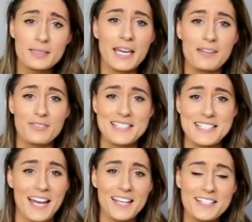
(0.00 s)
even
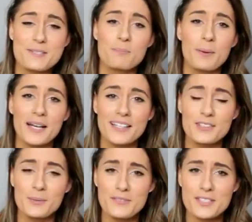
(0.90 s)
sex, but
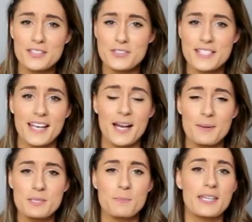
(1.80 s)
you have to understand
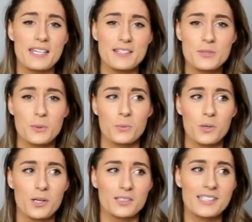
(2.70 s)
I'm speaking to a
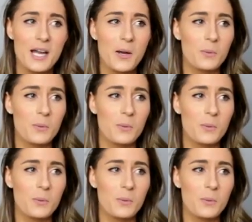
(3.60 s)
world